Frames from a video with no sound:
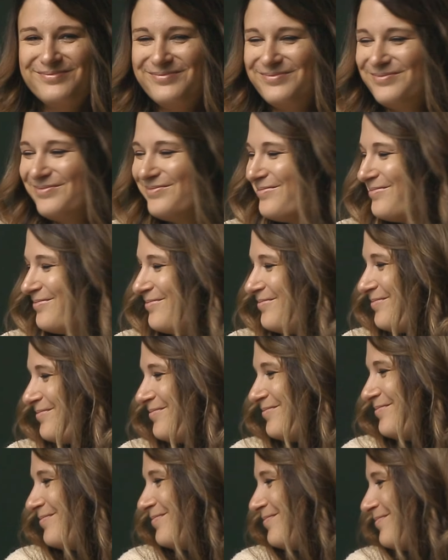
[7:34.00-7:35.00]

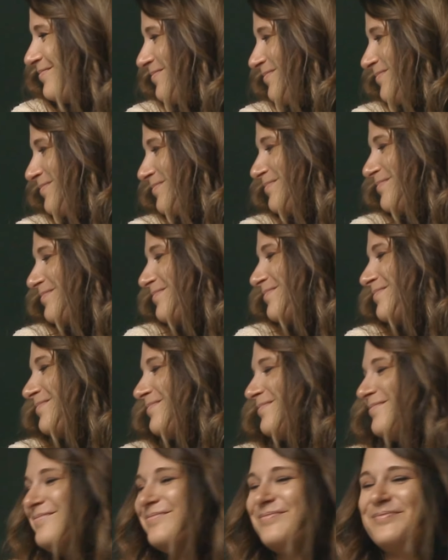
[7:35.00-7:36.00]

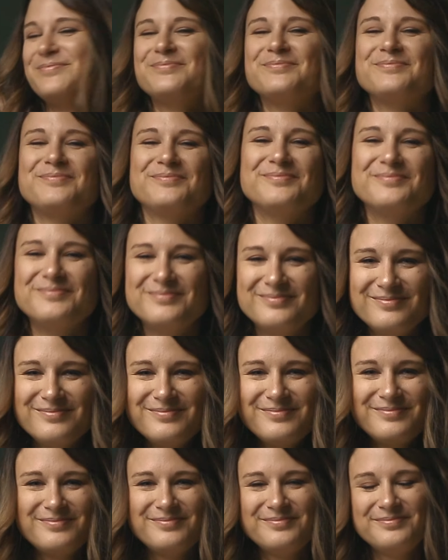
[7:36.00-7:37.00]

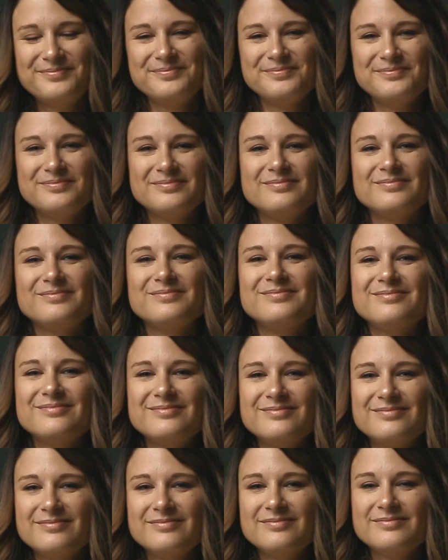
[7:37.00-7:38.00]

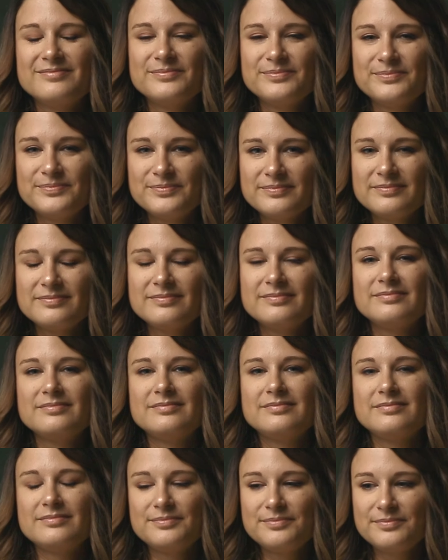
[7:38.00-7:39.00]

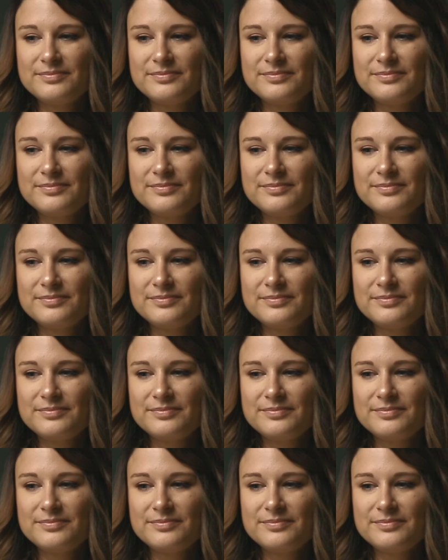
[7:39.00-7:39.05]
[no speech]